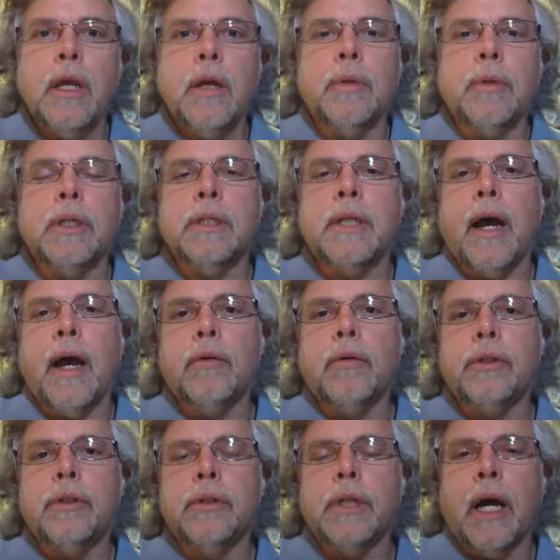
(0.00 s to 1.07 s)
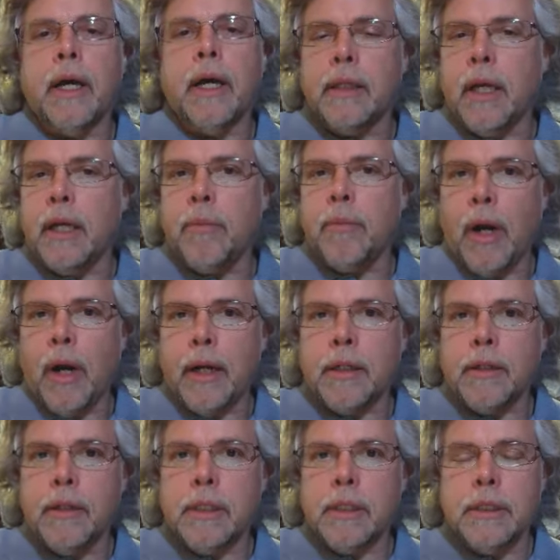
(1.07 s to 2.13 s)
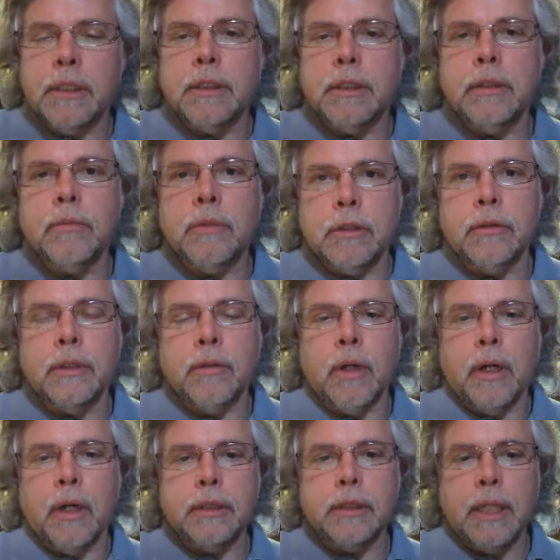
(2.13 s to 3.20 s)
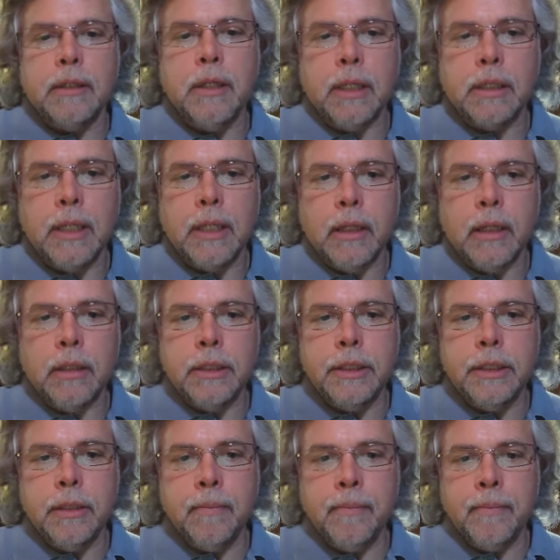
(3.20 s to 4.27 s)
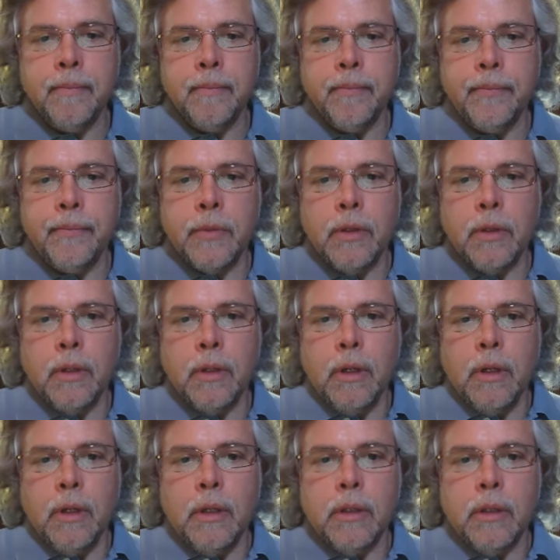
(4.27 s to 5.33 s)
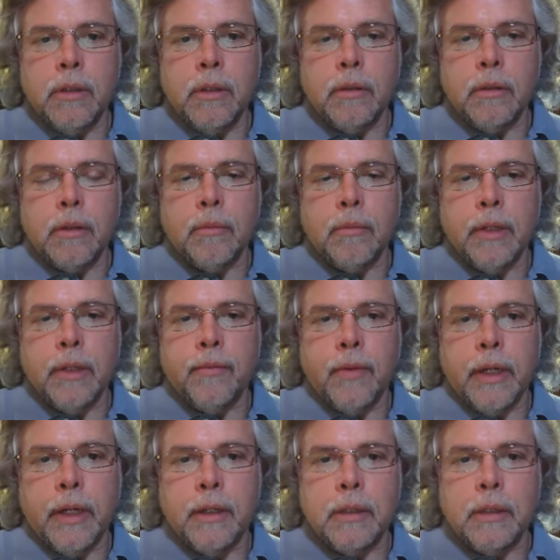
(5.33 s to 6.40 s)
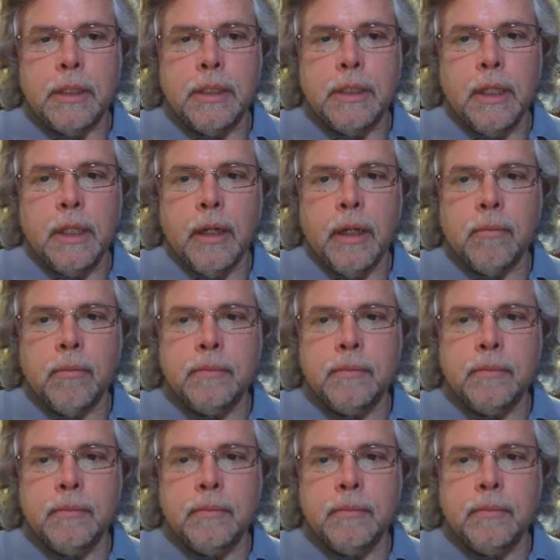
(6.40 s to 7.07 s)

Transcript: because that will use an online proctoring system which requires that technology. Then there'll be a final exam,